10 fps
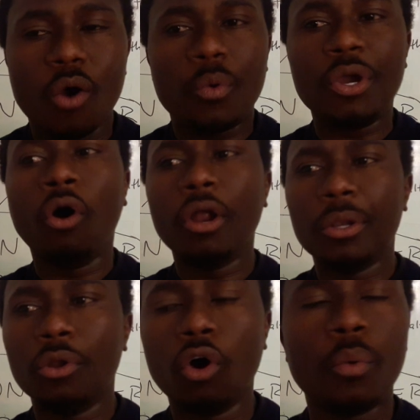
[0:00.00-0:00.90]
We all
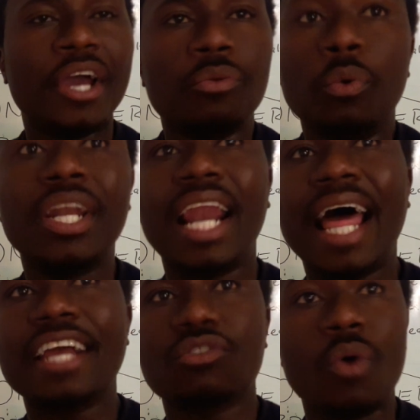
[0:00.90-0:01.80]
know and would
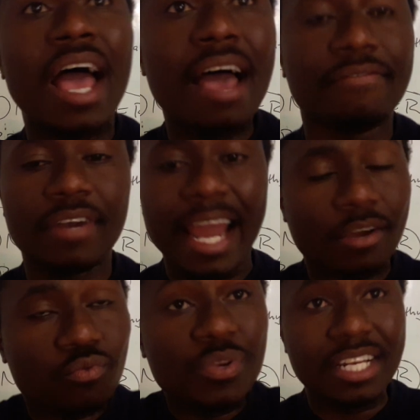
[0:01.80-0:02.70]
like to have
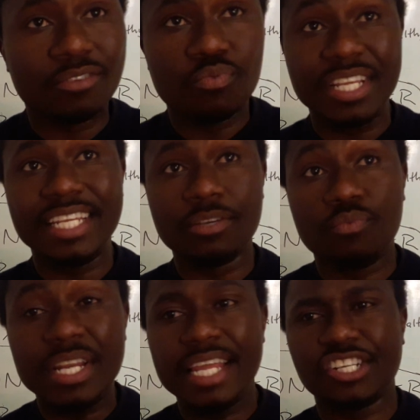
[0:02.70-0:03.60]
really
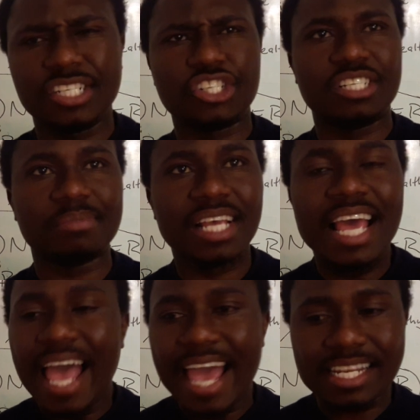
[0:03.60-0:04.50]
relationships,
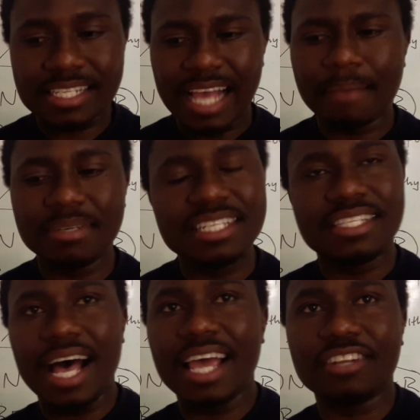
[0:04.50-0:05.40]
and some
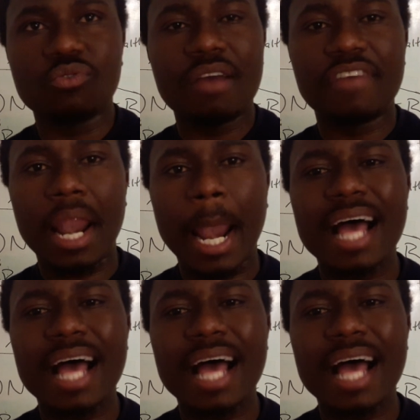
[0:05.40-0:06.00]
desire to have a